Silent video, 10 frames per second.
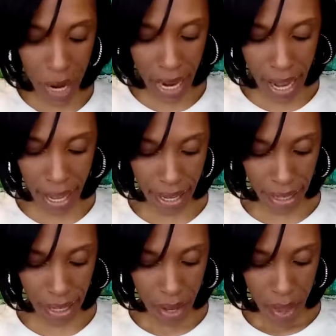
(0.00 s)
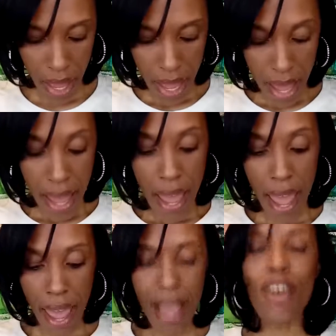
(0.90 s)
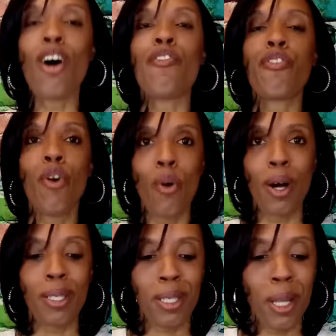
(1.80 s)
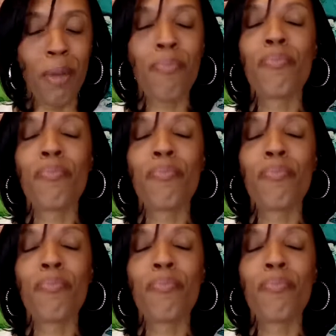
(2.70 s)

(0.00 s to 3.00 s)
know what it is. And of course,